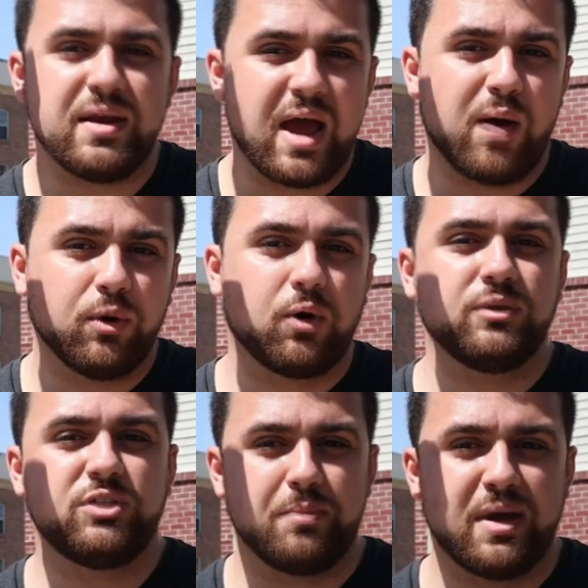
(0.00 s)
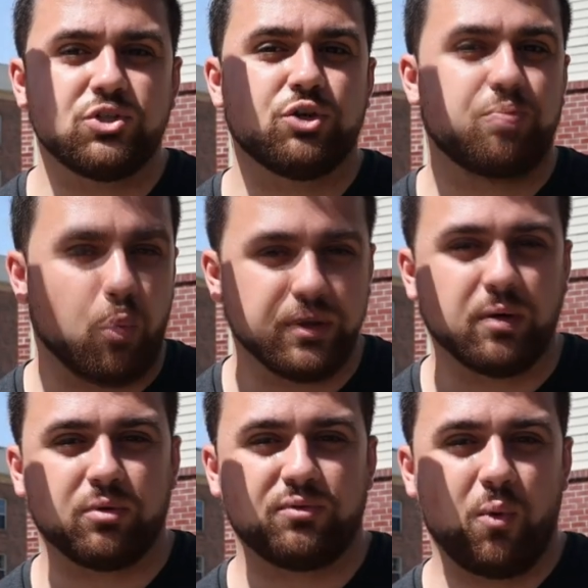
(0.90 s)
And now we're going to measure point
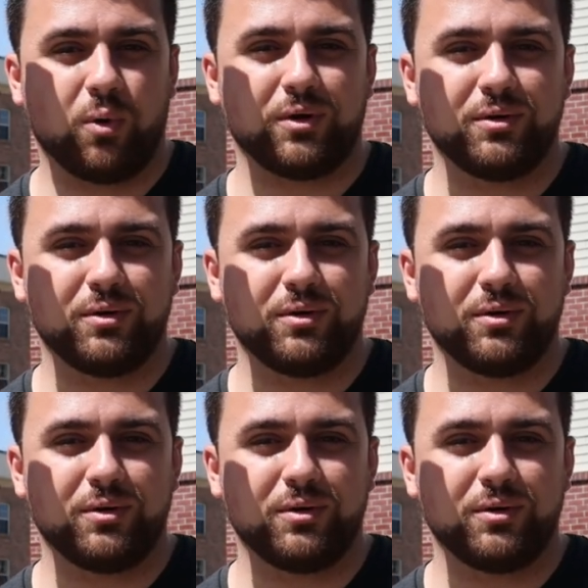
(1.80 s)
number four.